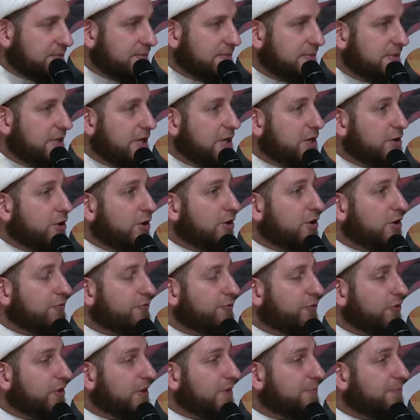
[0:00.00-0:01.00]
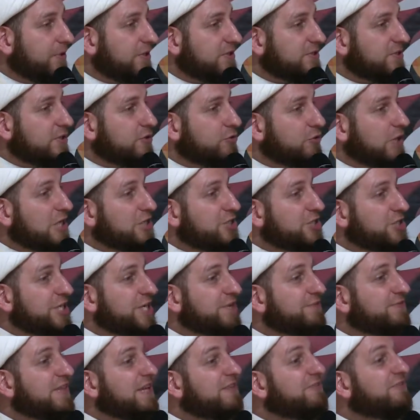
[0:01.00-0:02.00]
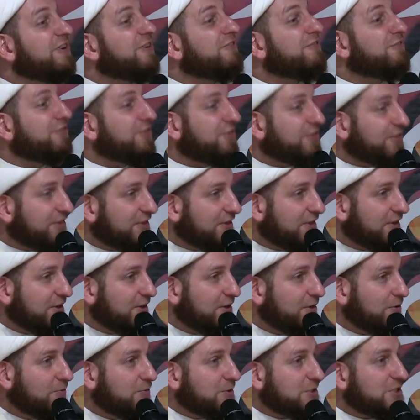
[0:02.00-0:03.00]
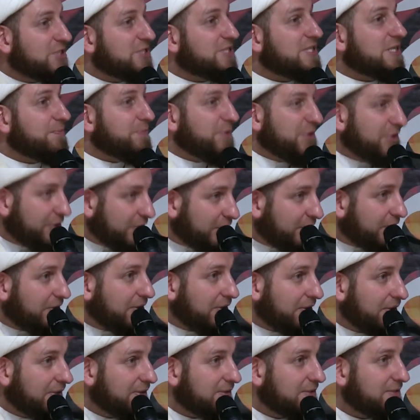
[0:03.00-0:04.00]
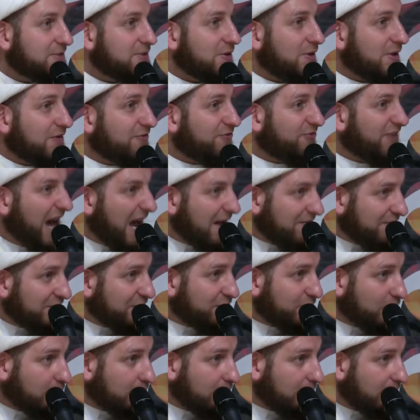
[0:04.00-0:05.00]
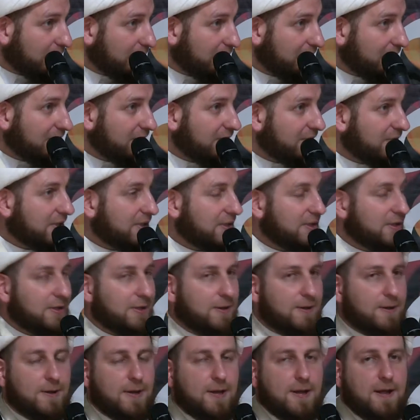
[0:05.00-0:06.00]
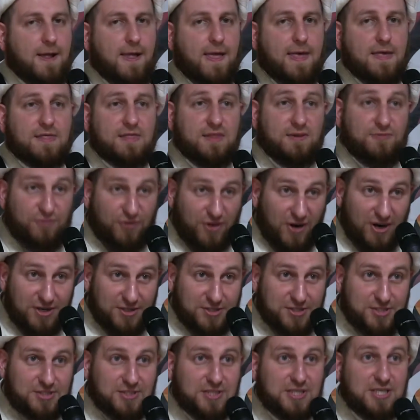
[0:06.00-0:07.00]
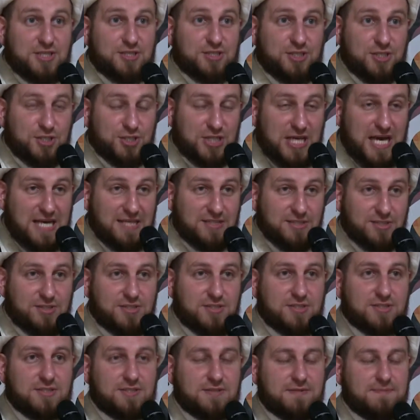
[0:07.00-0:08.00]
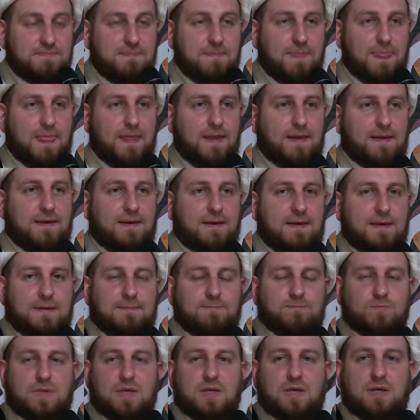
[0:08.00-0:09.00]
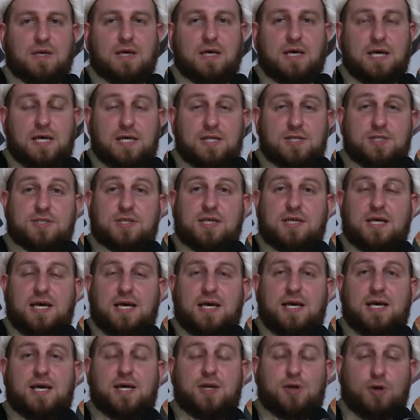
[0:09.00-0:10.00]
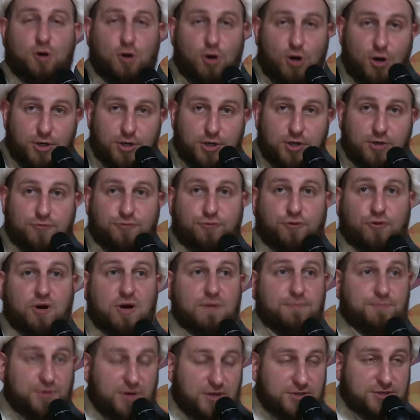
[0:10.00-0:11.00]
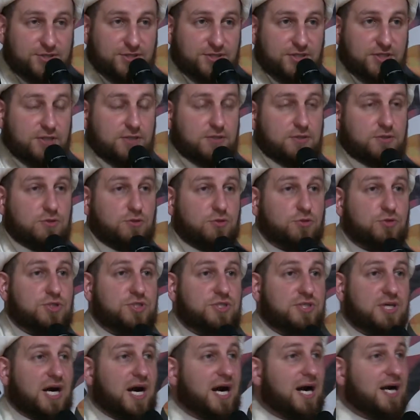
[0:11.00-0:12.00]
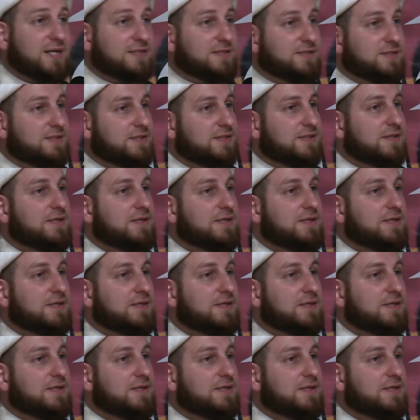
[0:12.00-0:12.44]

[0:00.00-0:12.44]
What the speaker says: in order for the person to achieve the fifth, which is the pinnacle. So there are five in total. The first he suggests is in order for a person to start